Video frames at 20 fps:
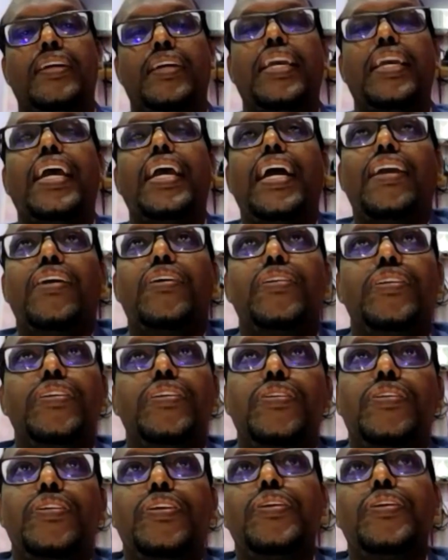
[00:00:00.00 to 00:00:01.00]
Yeah,
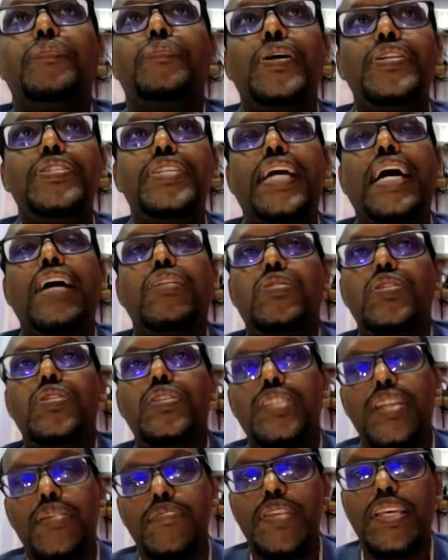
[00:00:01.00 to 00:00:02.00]
you're pointing out to
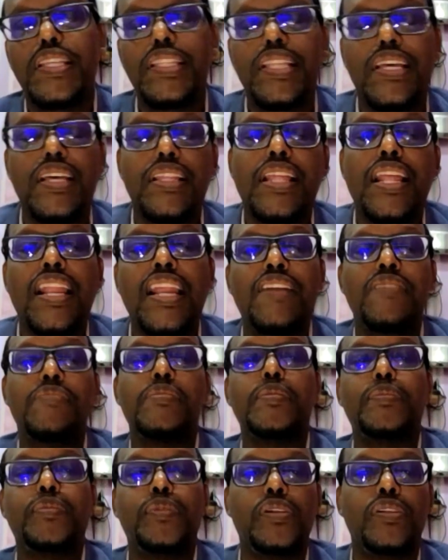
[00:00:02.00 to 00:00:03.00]
something that a lot of
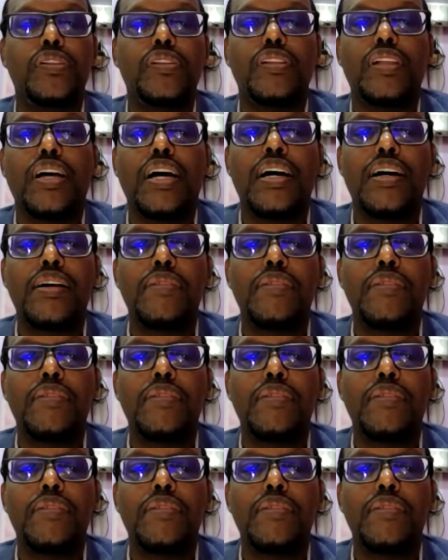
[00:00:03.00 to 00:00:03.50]
people